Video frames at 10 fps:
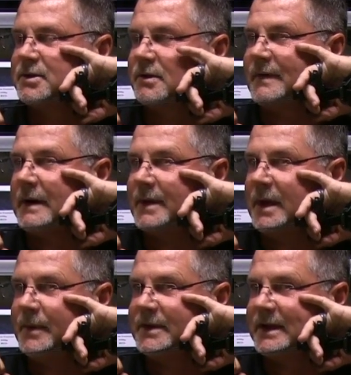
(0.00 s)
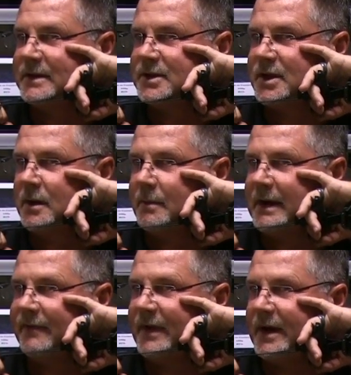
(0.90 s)
So if I'm keeping tension on
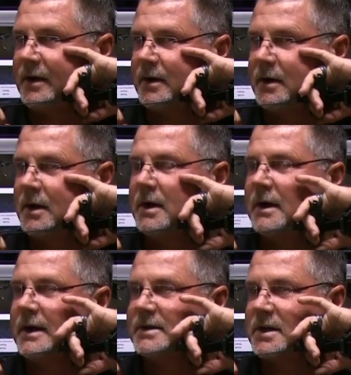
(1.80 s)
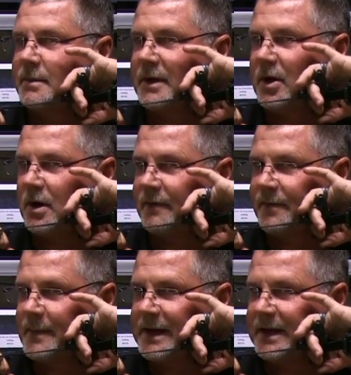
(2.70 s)
my finger, it's going to be hard
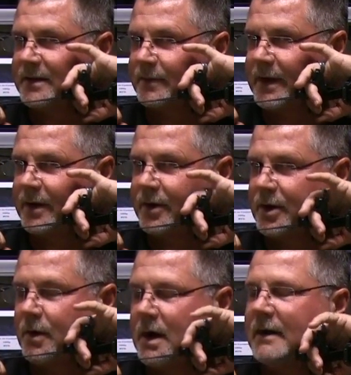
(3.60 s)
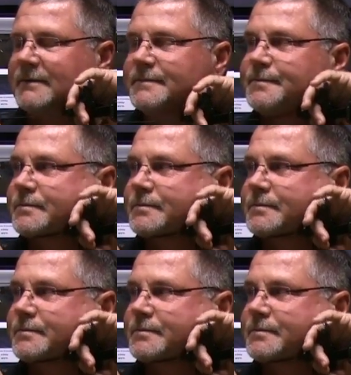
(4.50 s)
for me to get the ringer to go off.